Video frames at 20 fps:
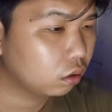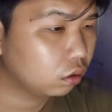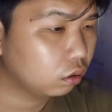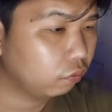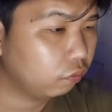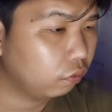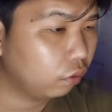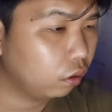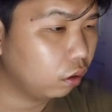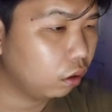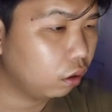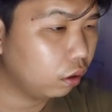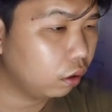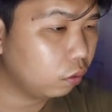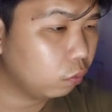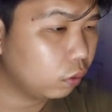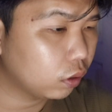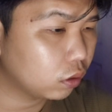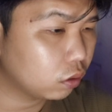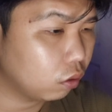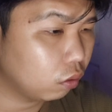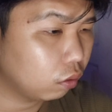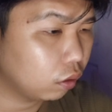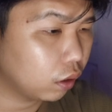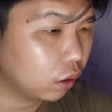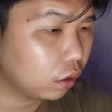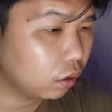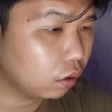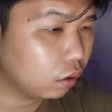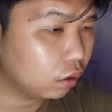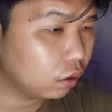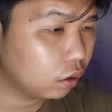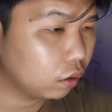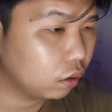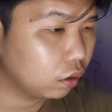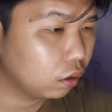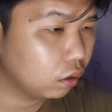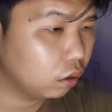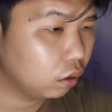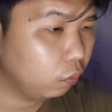So for the request content,
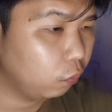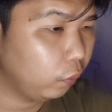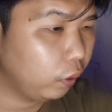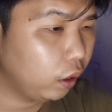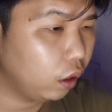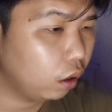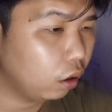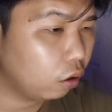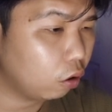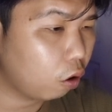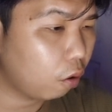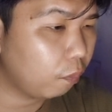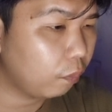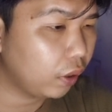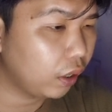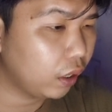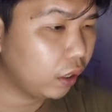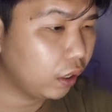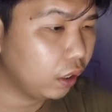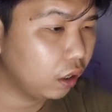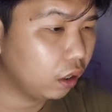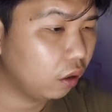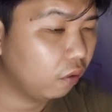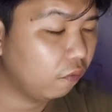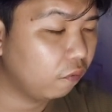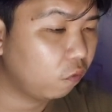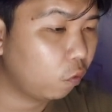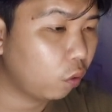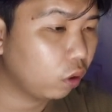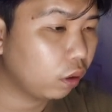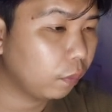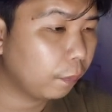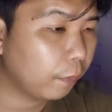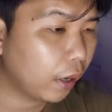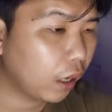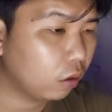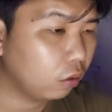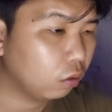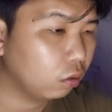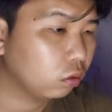we got a copy here for the
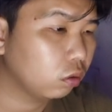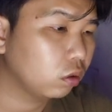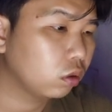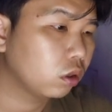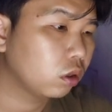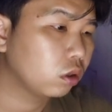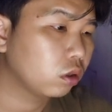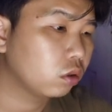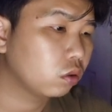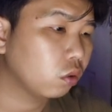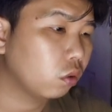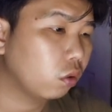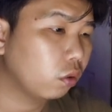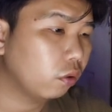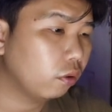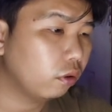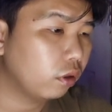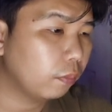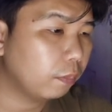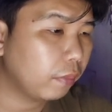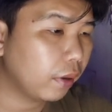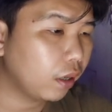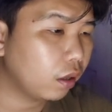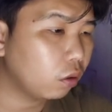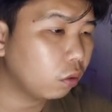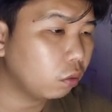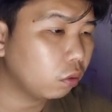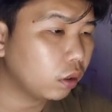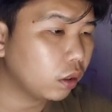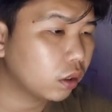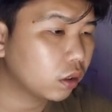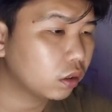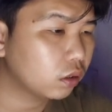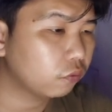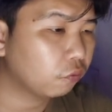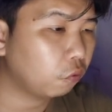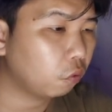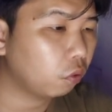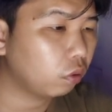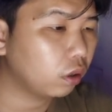payload. So the payload
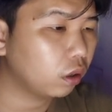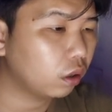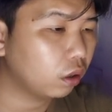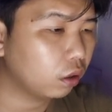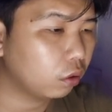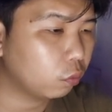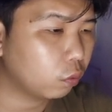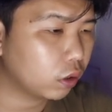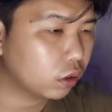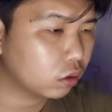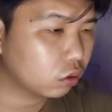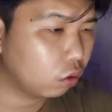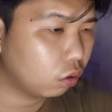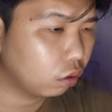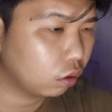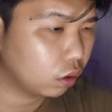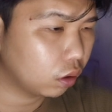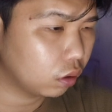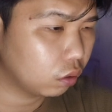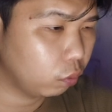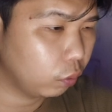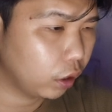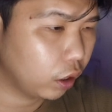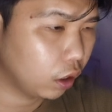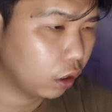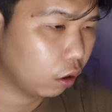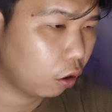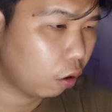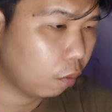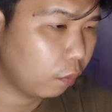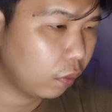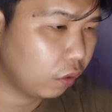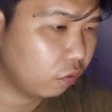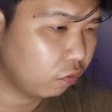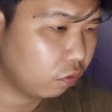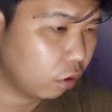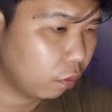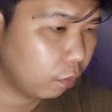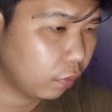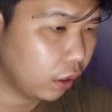is for the request content. We're gonna copy it
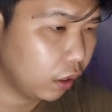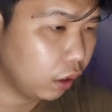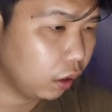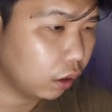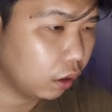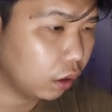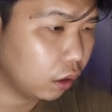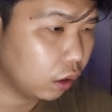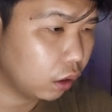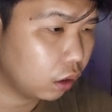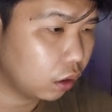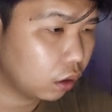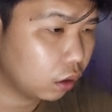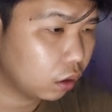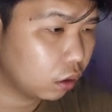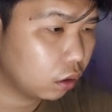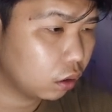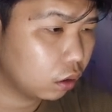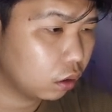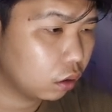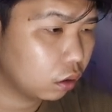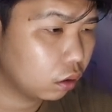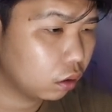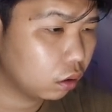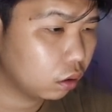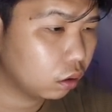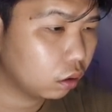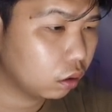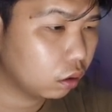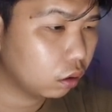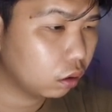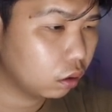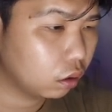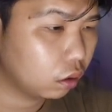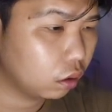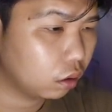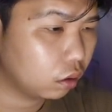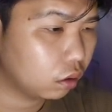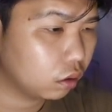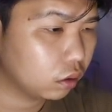from here
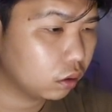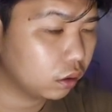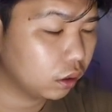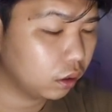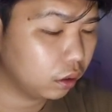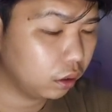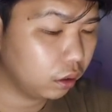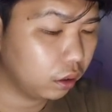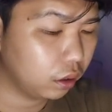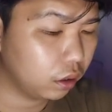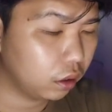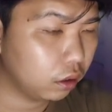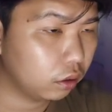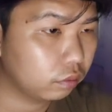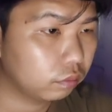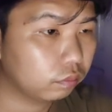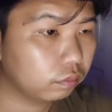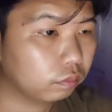until here.